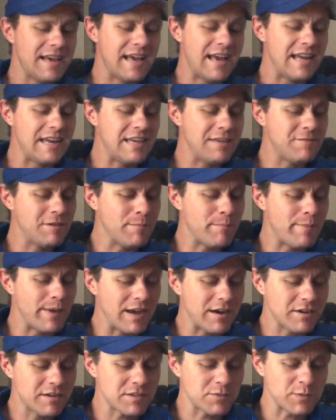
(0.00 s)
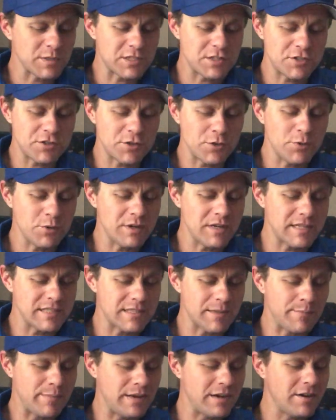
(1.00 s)
and even bears would soon
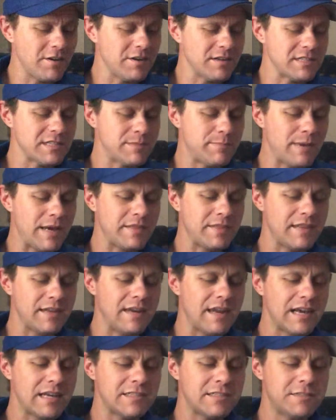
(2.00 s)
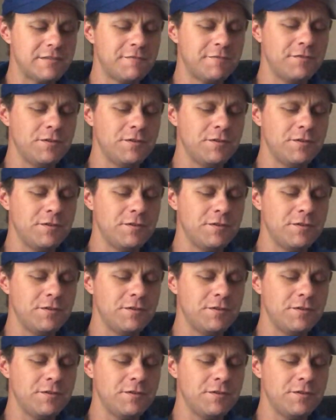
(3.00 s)
disappear and spend the next